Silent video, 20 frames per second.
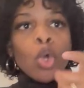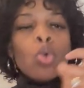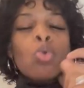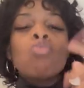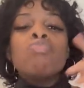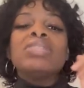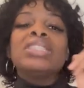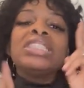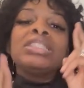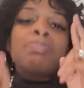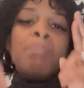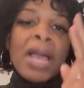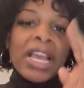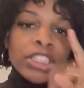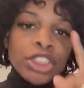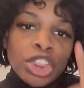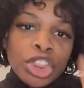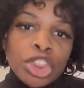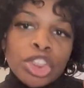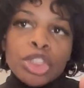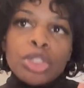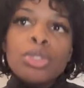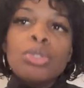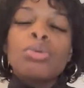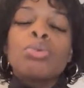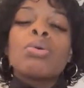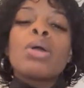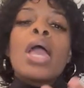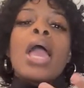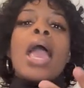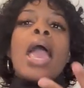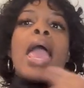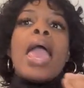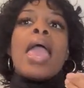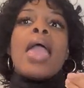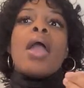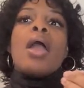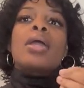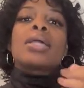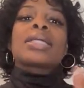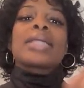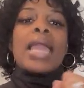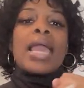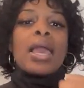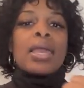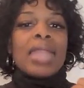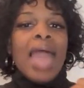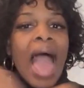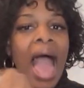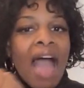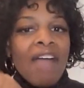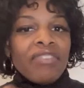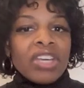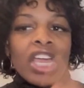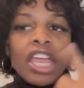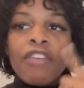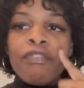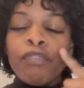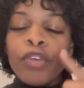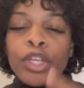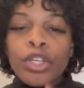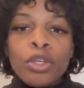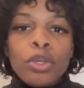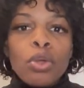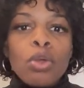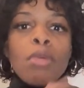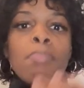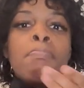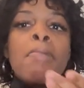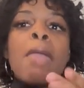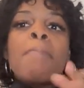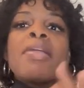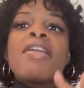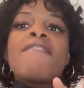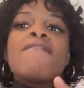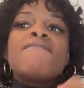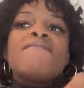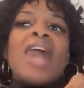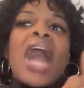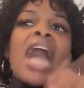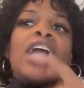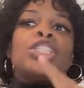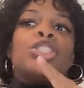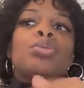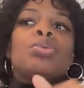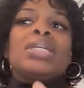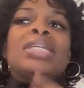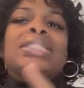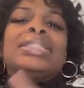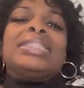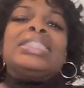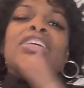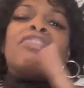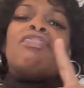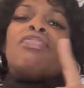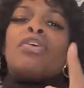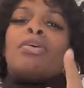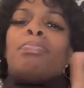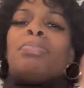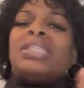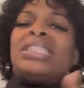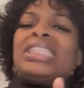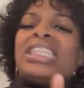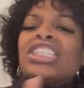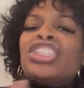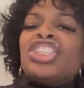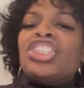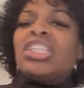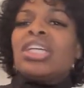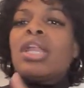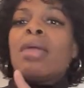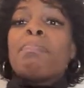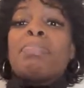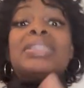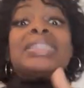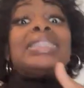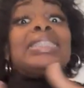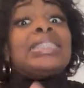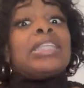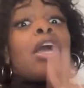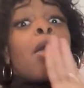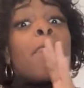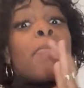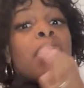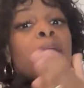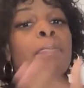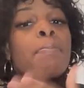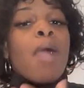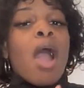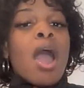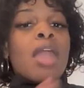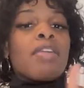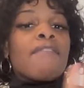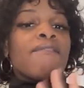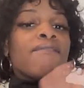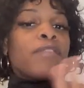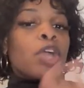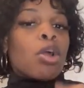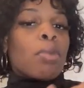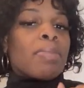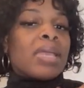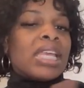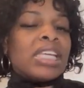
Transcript: who respects you and can advocate for you, maybe find you in different positions, but still be a part of film